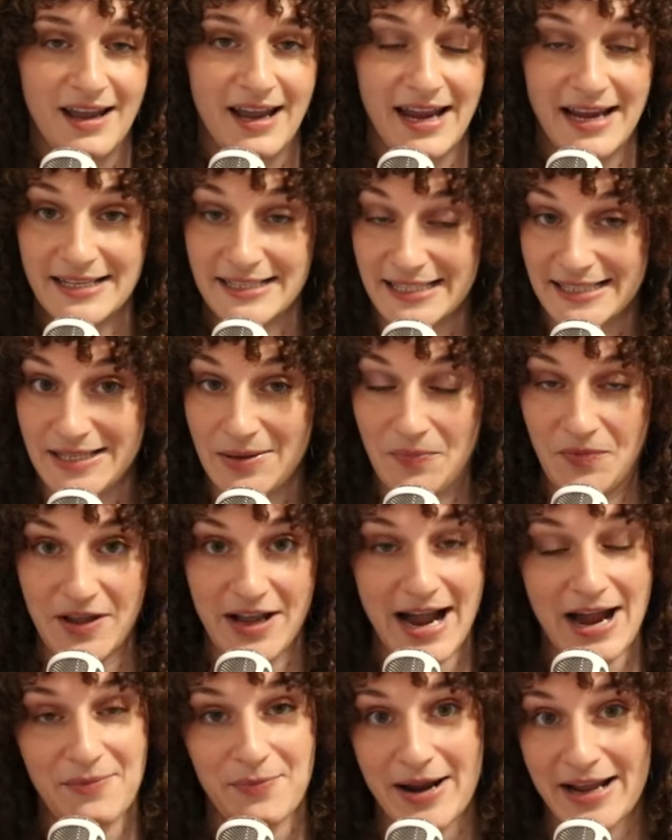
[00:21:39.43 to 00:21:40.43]
Is it something
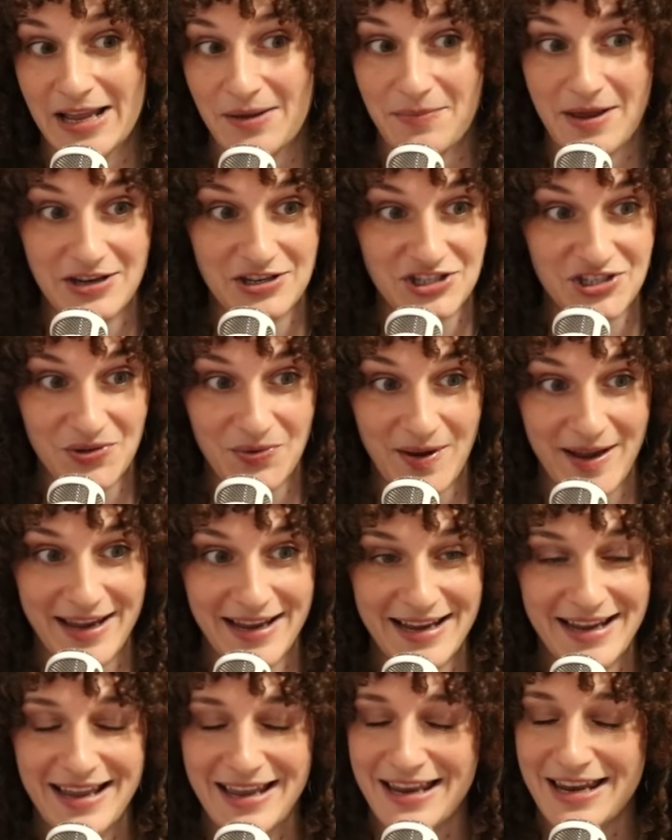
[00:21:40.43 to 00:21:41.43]
I recommend
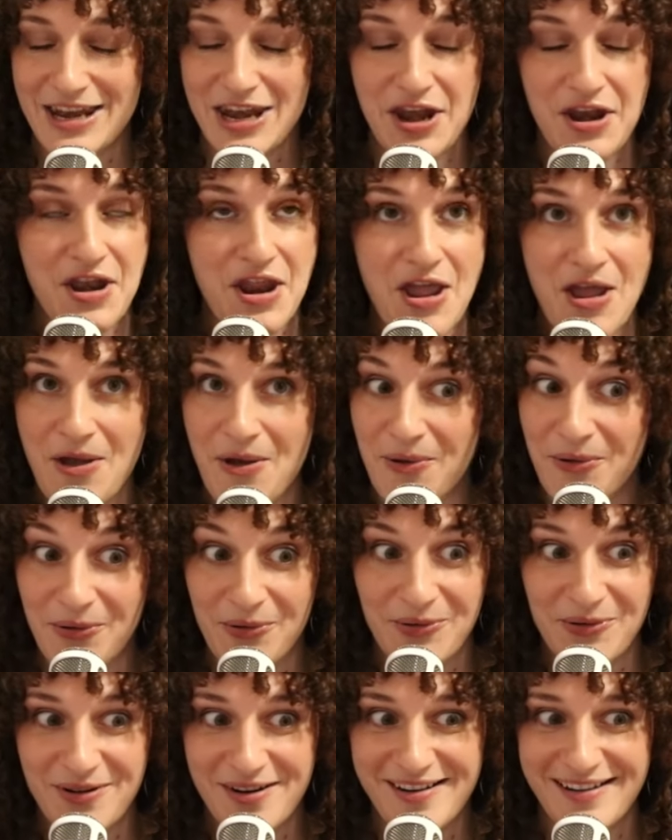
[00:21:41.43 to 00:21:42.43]
doing?
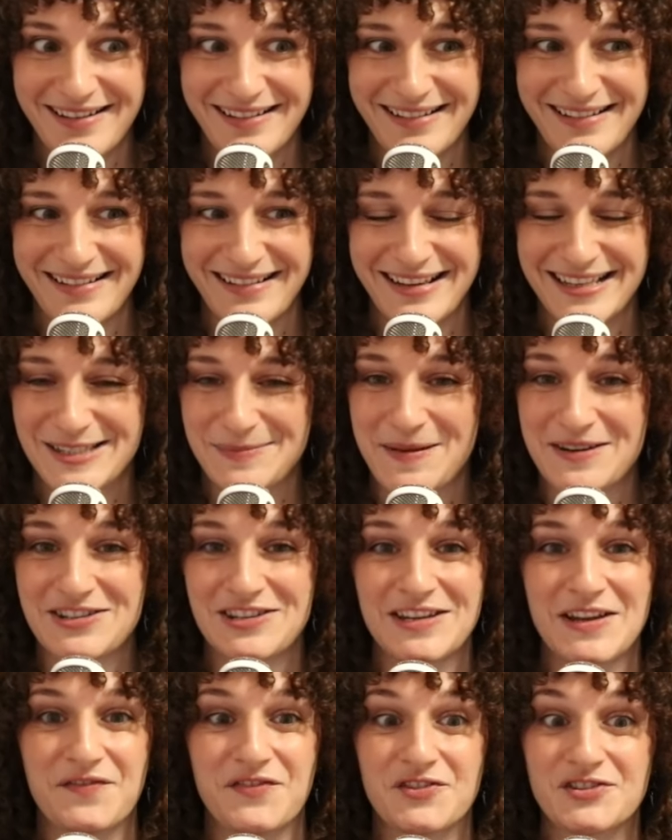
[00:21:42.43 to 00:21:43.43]
No.
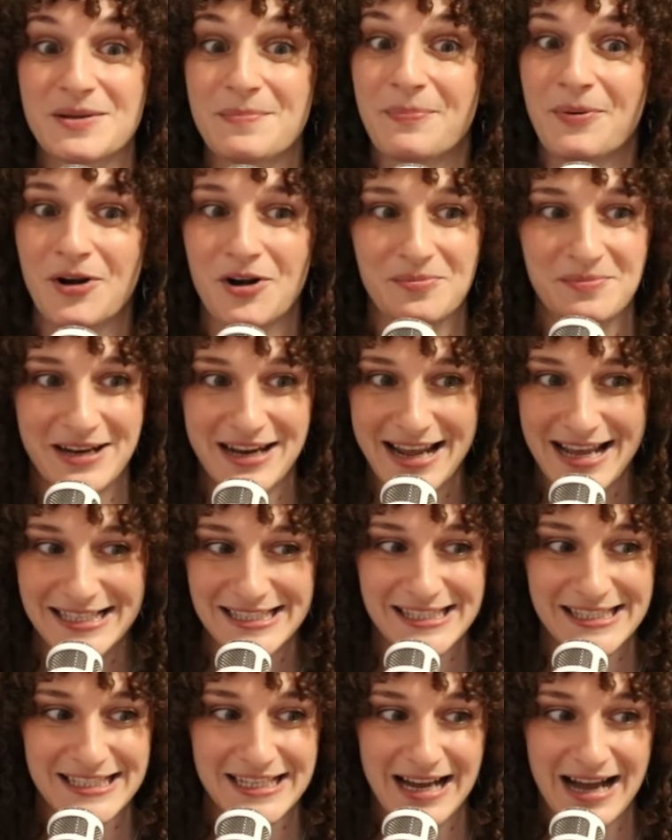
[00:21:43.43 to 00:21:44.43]
Especially if there's a permanent
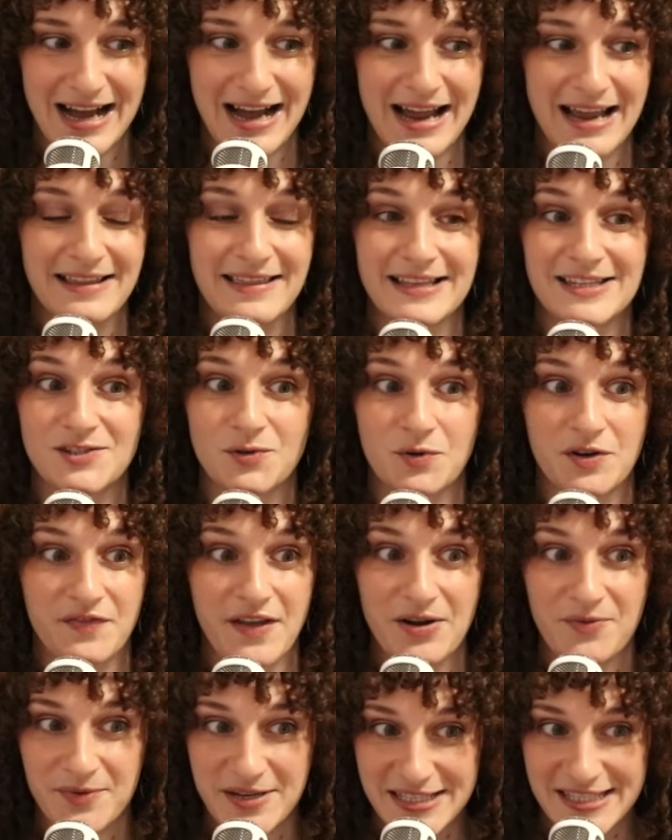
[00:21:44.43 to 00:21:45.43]
STI that's sort of
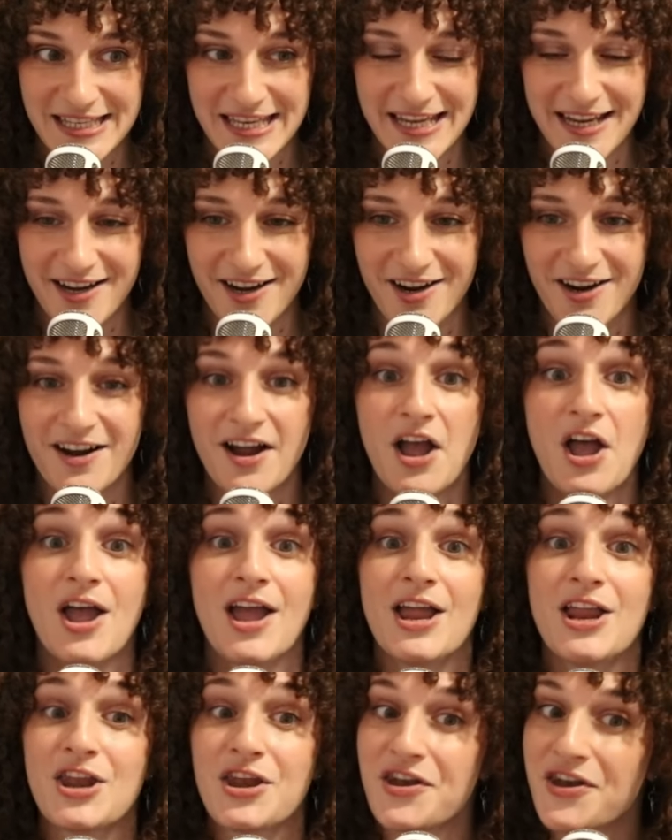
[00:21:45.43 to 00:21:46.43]
at risk here.
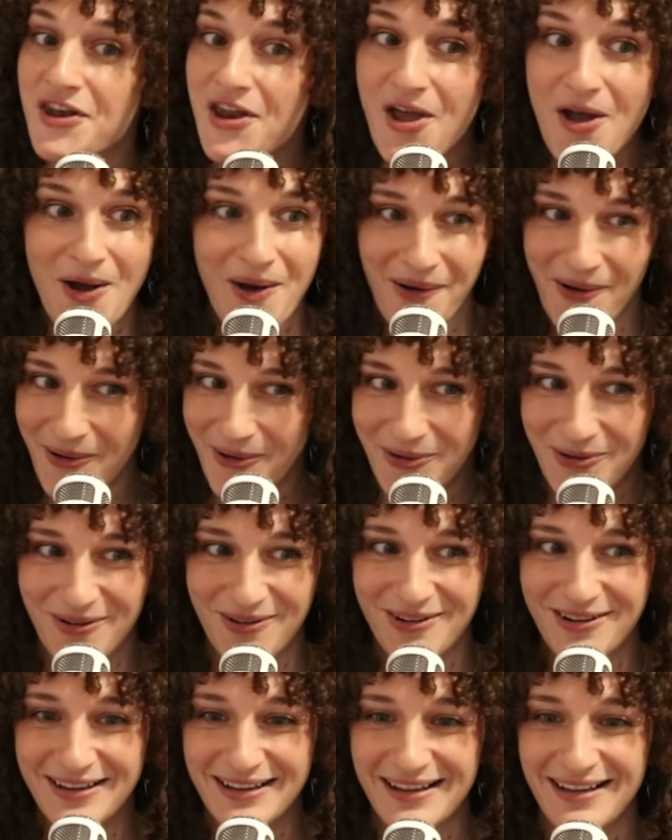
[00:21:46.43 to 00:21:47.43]

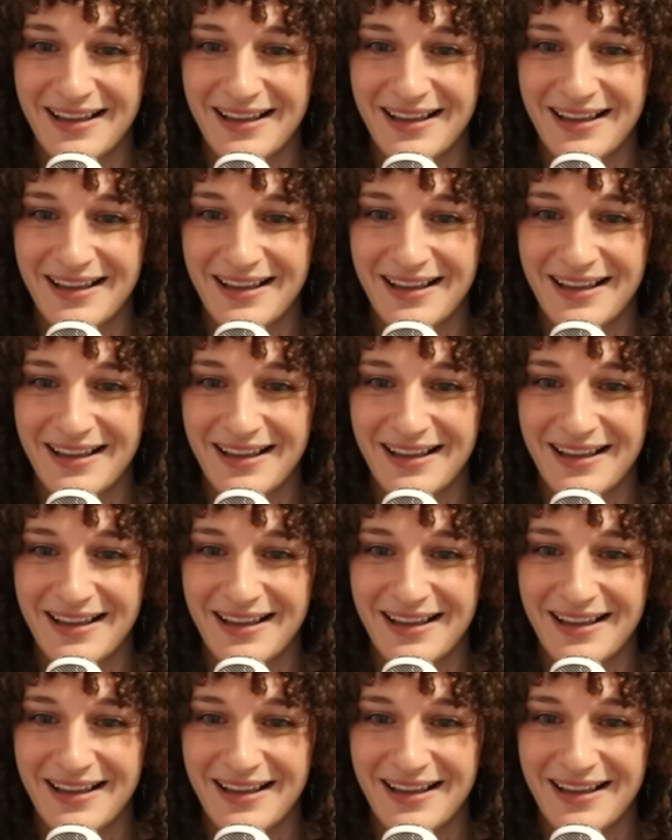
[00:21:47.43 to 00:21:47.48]
No.